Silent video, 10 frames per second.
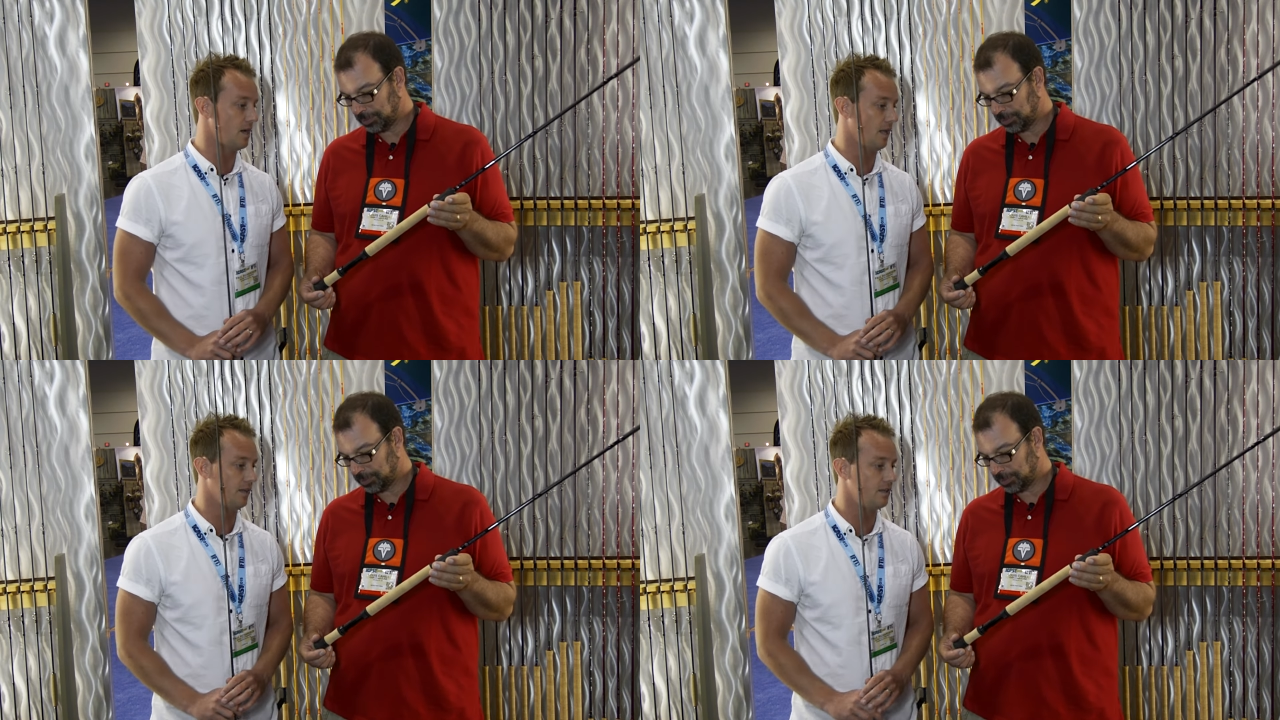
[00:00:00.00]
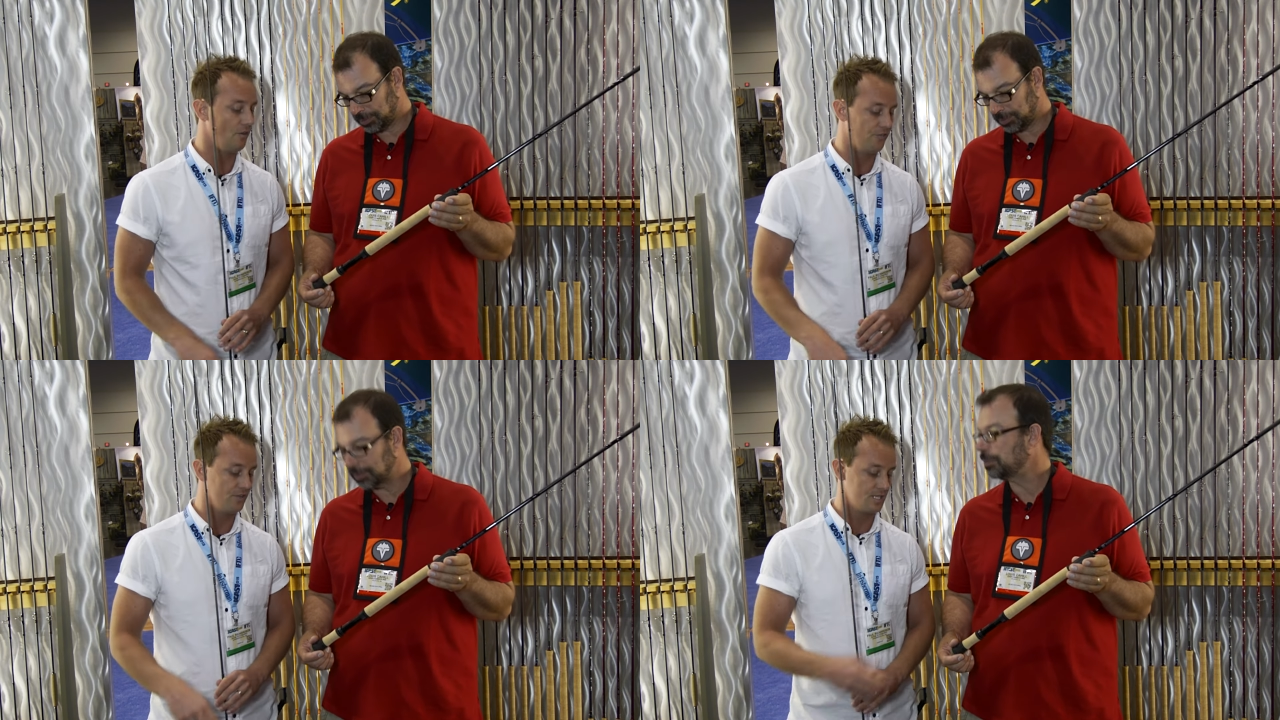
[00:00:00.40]
Speaker 1: well. It
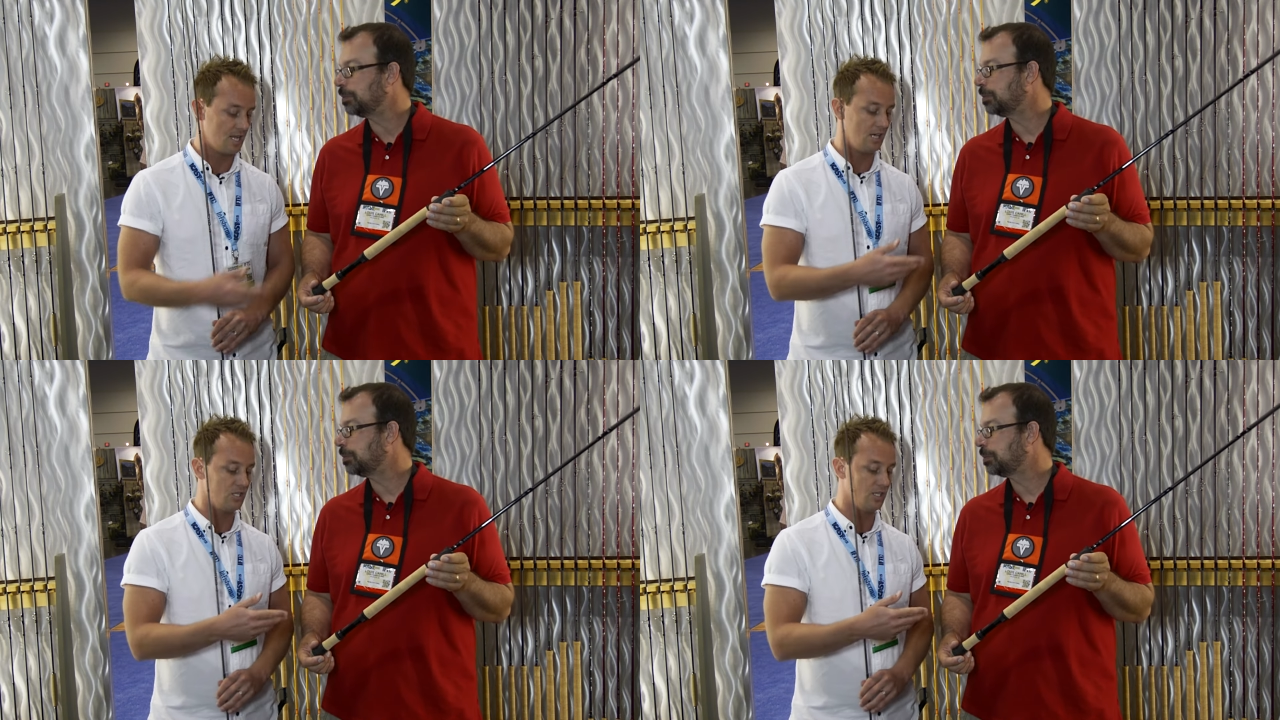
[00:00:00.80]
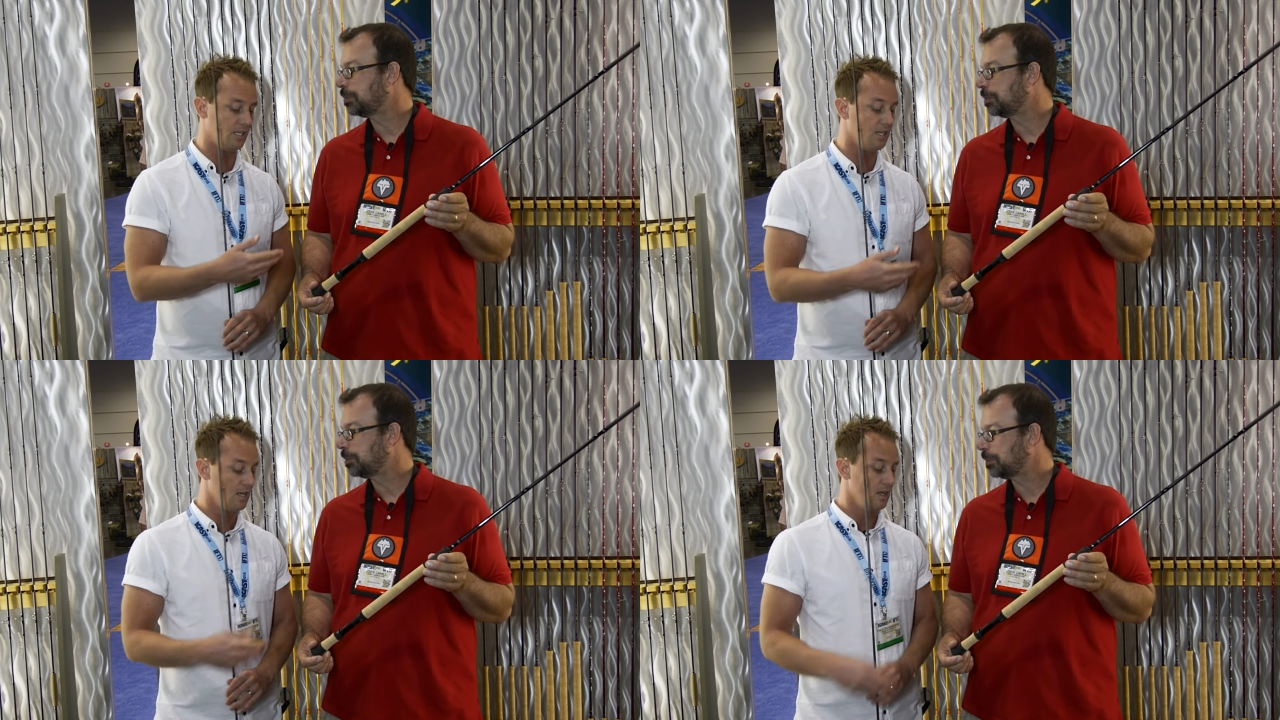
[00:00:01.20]
offers, mm-hmm.
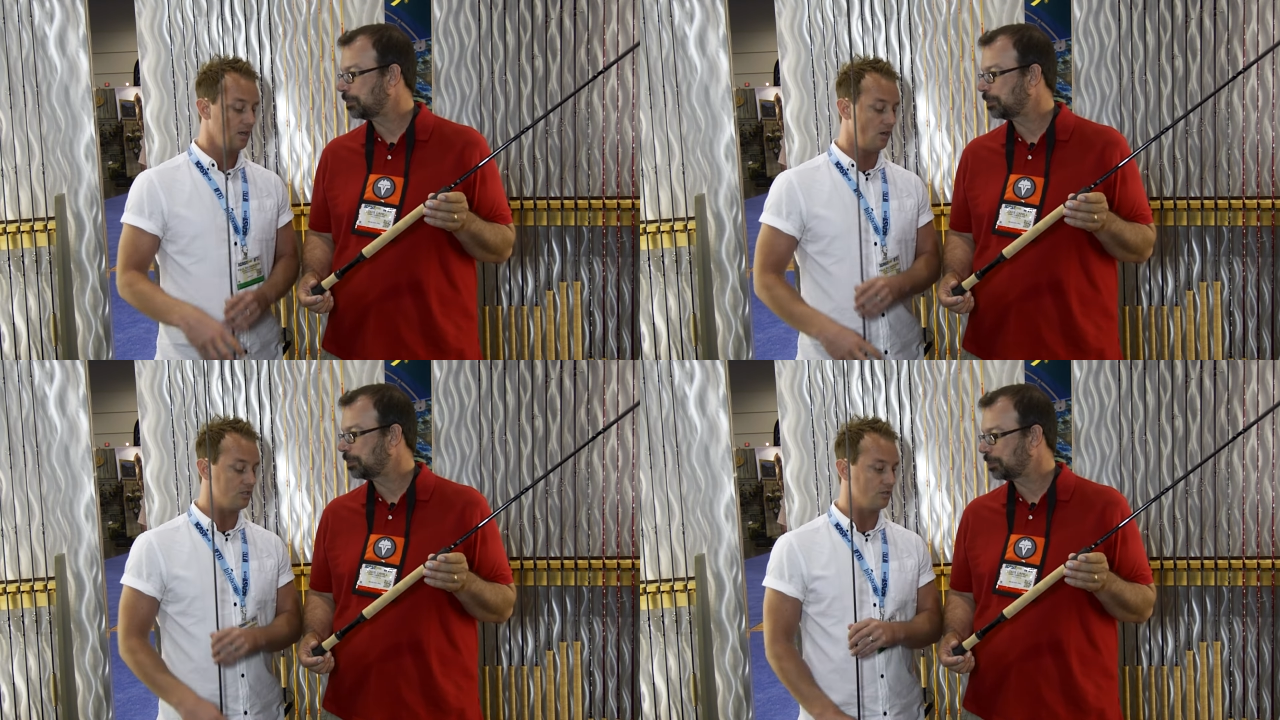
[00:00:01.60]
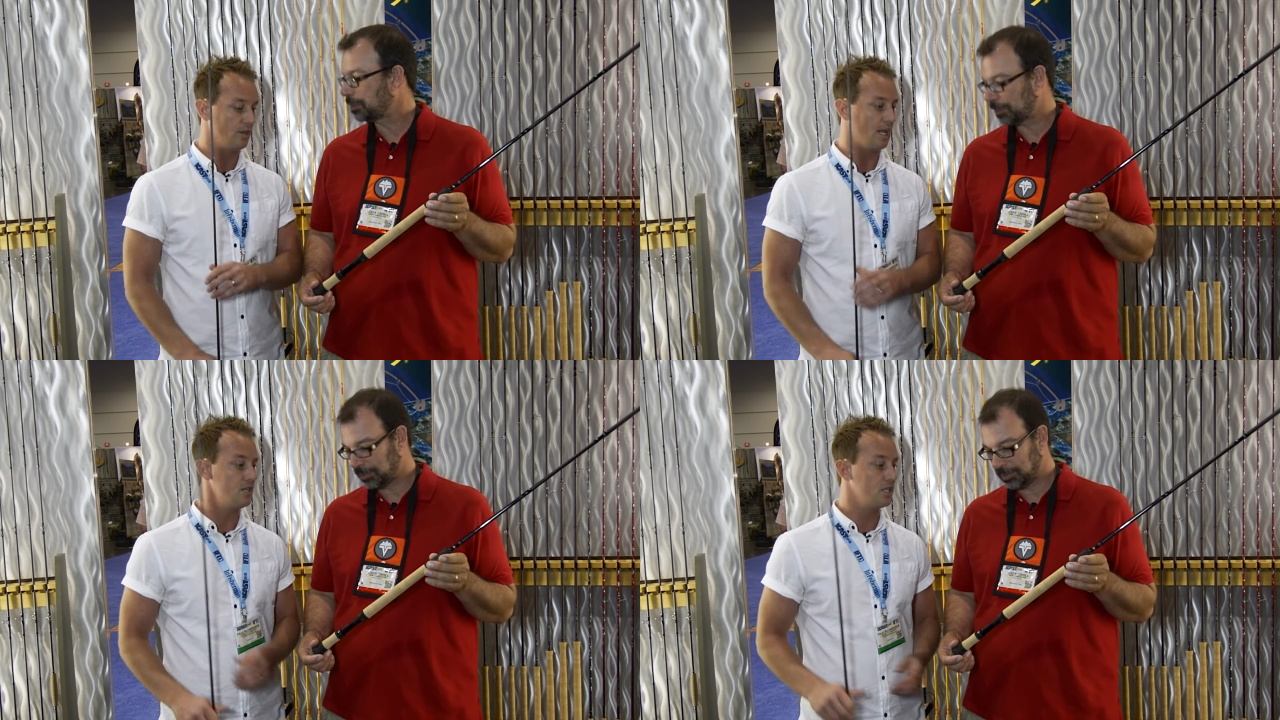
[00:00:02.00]
actually,
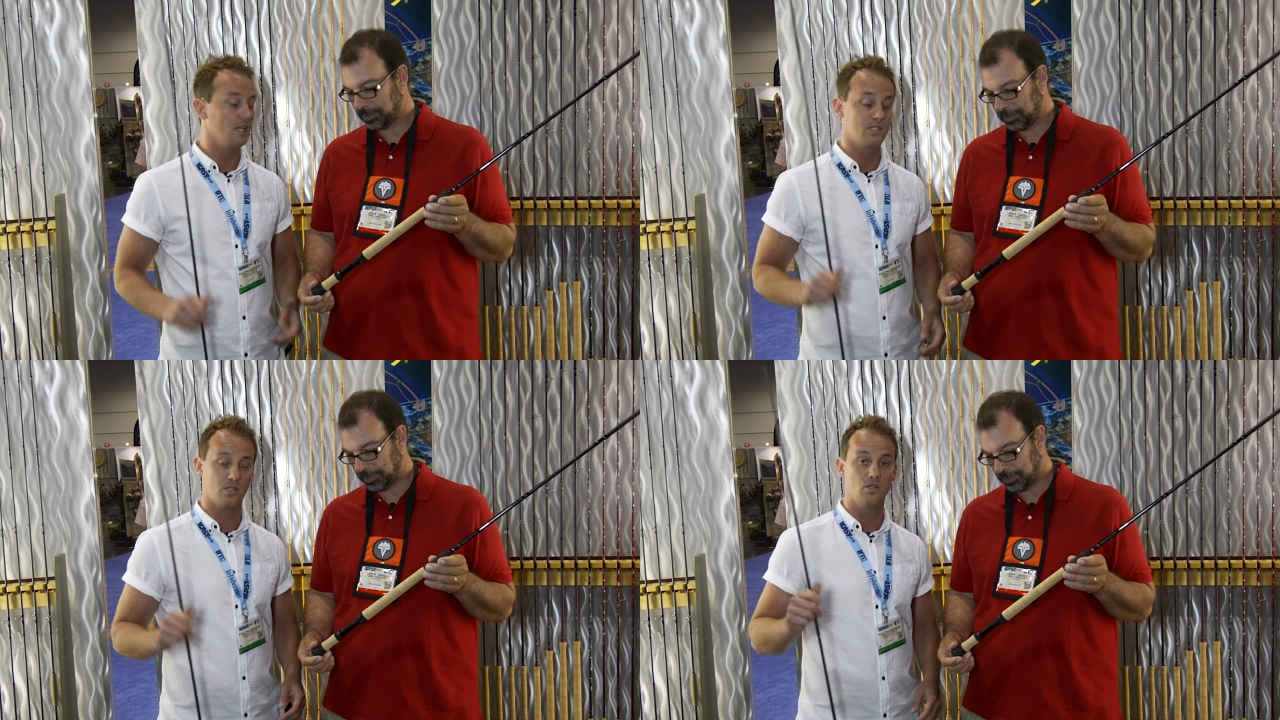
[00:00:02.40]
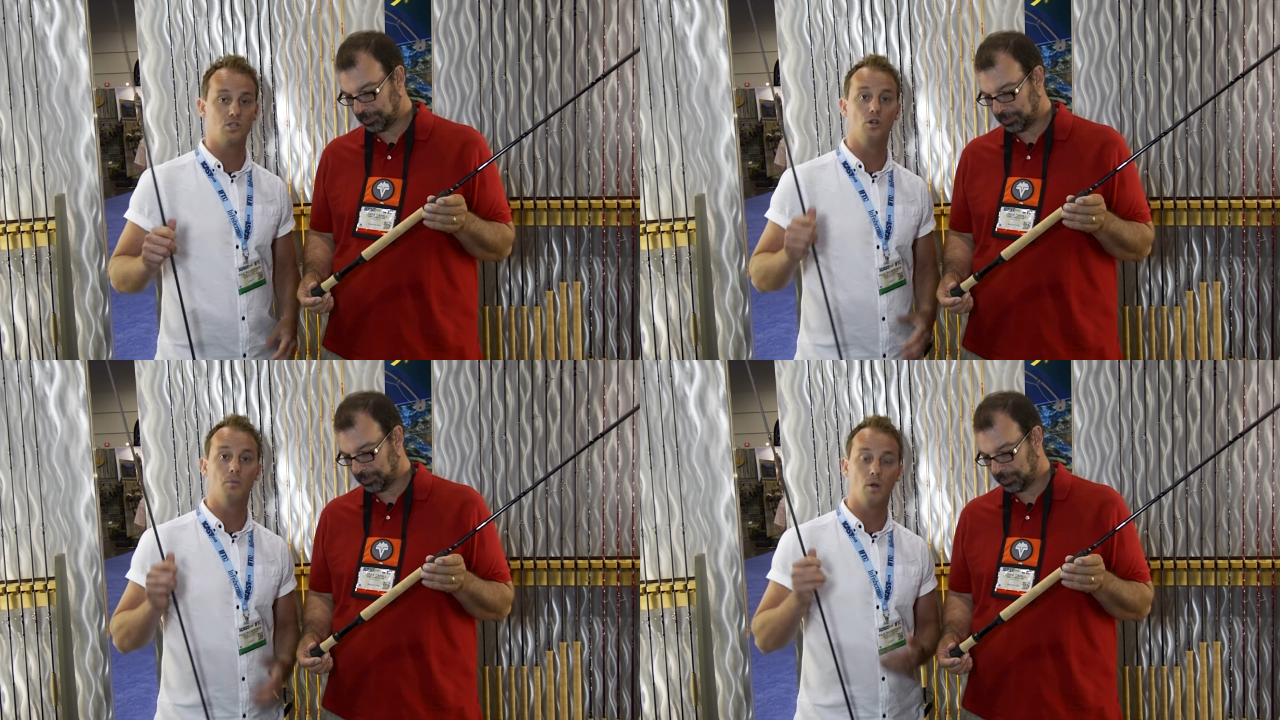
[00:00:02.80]
also it educates the
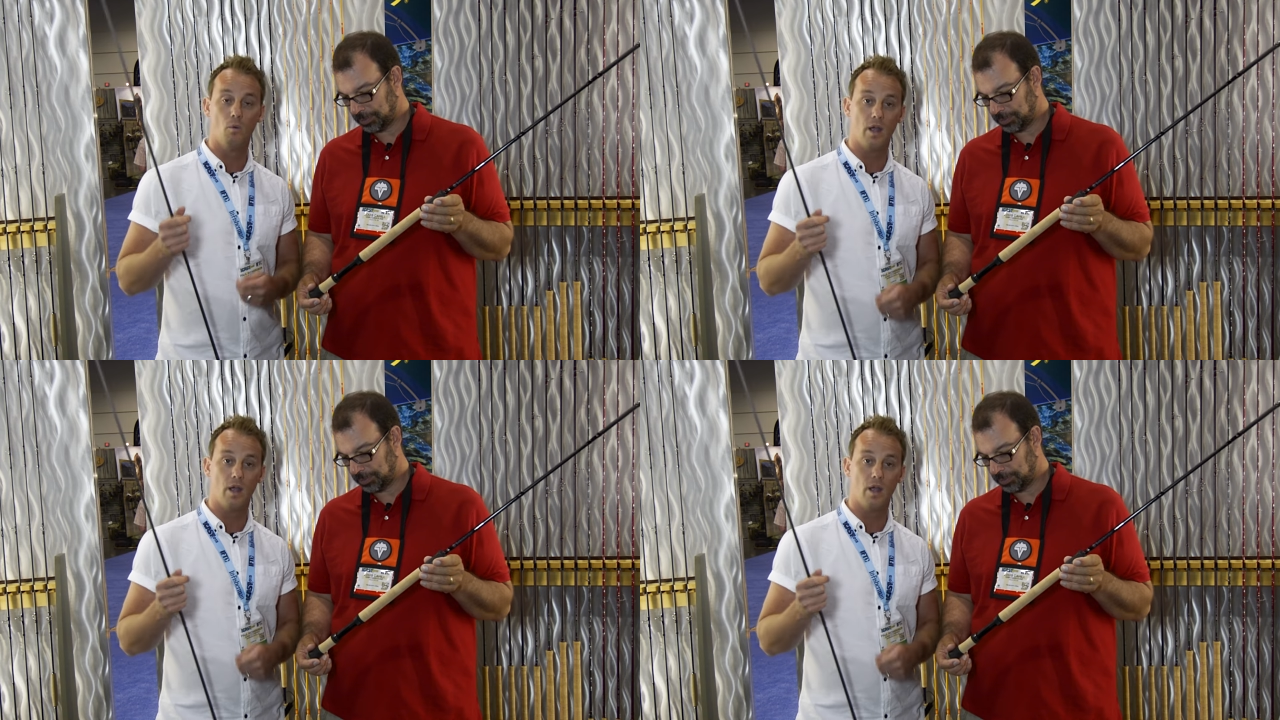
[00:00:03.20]
consumer on